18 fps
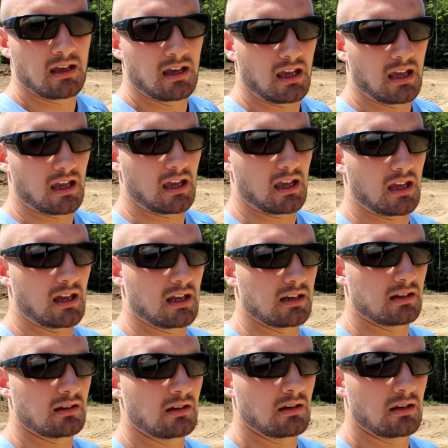
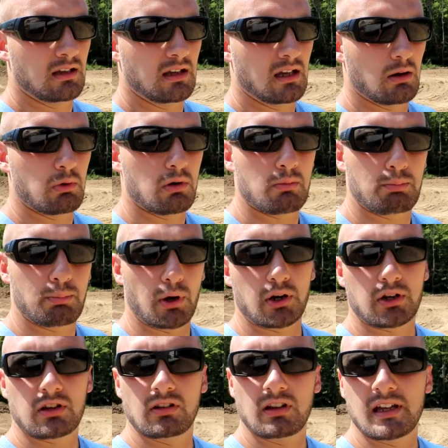and it wouldn't
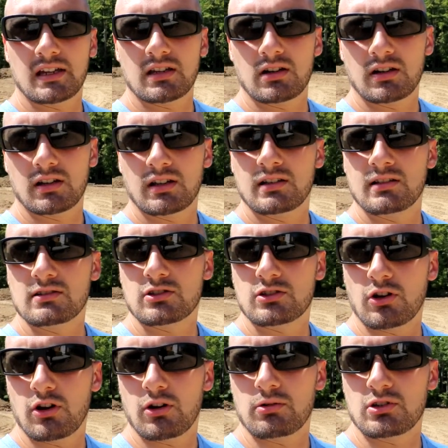percolate good,
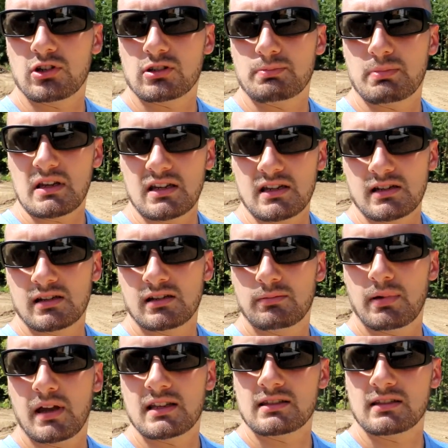so it would just be
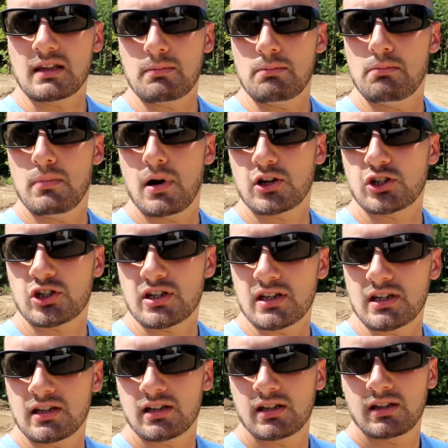basically
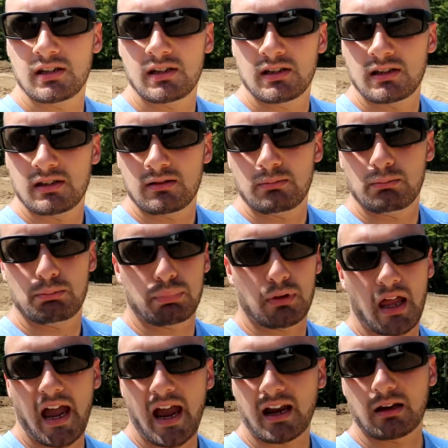mushy
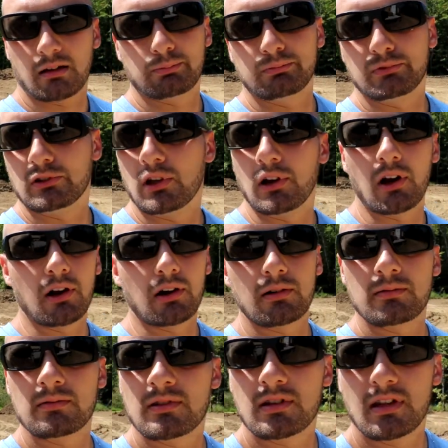black dirt.
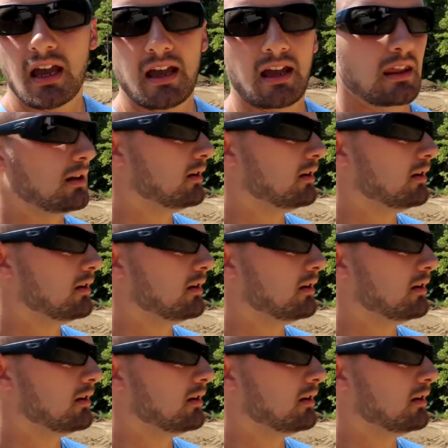And then